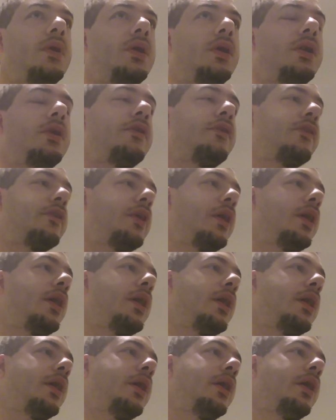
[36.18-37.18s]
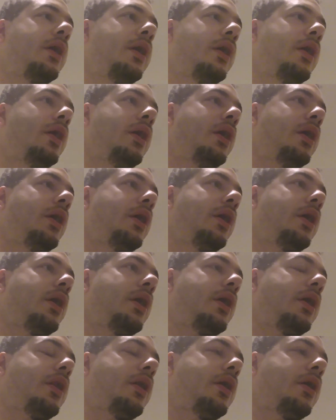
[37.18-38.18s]
in the sky.
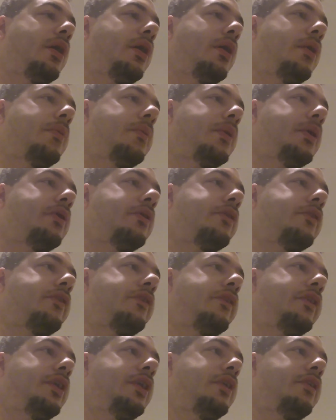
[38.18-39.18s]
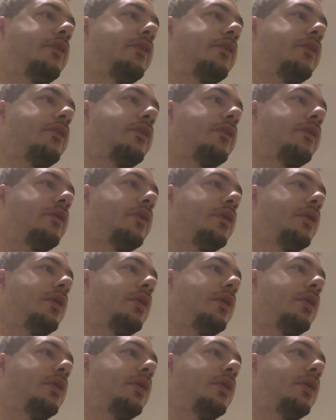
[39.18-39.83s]
And it was seats,